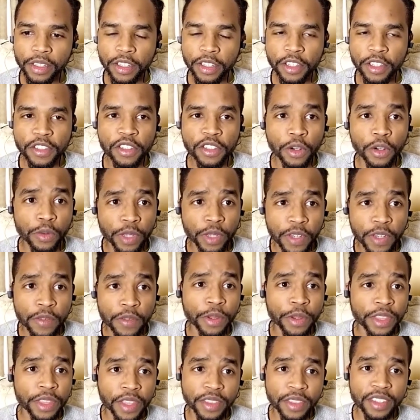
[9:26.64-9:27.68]
And so even
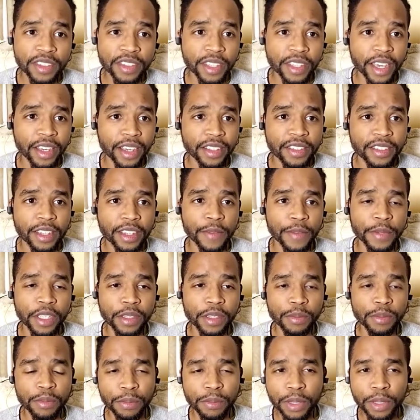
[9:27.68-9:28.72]
within the states,
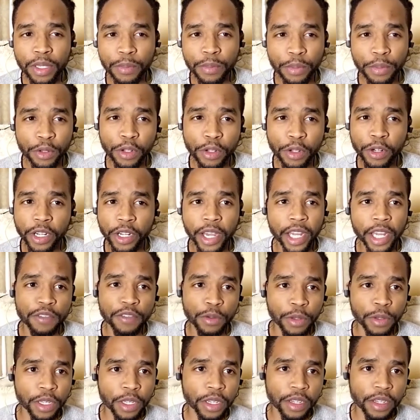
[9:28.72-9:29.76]
people are kind of
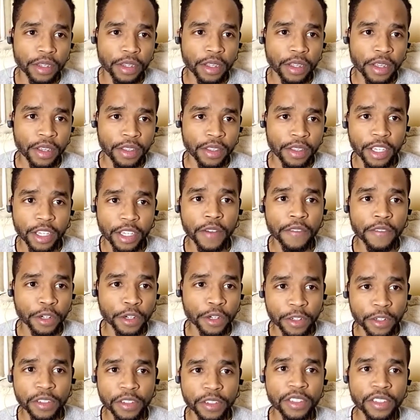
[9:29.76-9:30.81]
doing, the
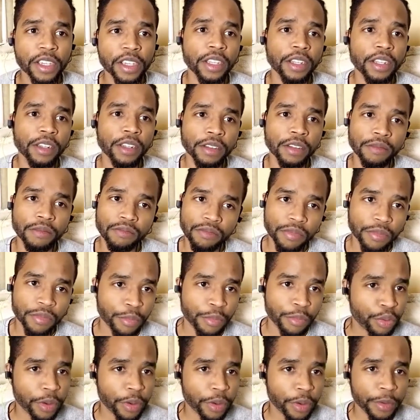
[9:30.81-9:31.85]
governors and
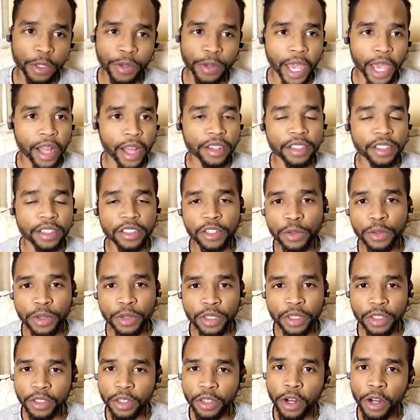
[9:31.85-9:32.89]
probably localities are
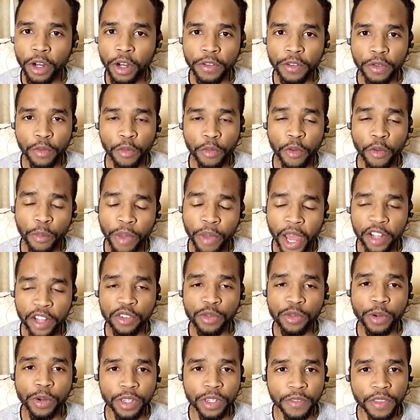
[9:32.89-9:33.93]
doing all of a
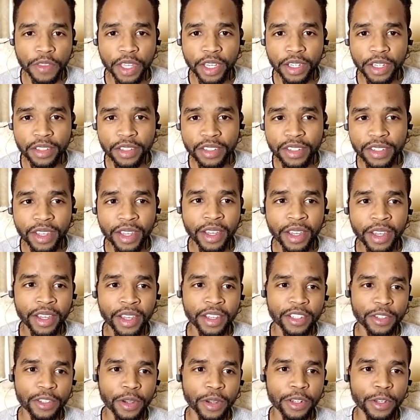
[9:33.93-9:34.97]
patchwork of things.
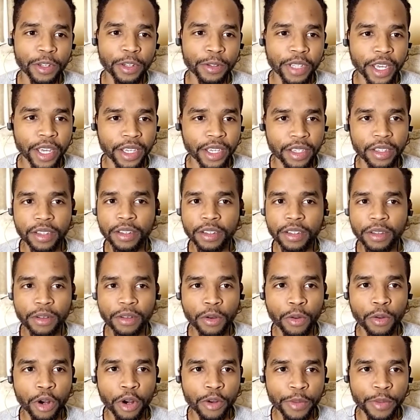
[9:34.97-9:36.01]
So I know
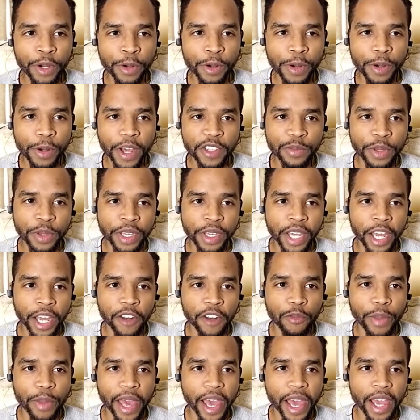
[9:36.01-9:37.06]
Cuomo has been kind
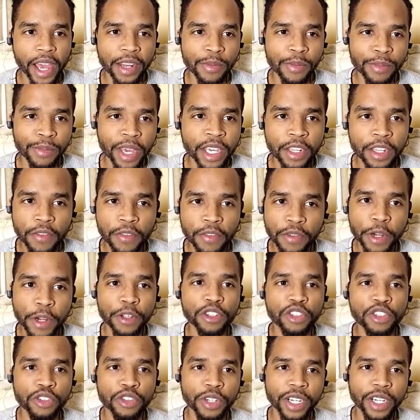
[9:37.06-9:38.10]
of bad and making it very
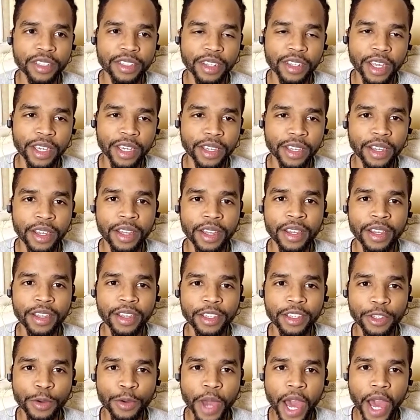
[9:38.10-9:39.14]
strict.
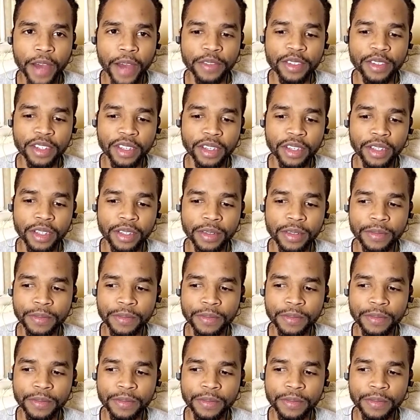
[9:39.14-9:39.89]
You have to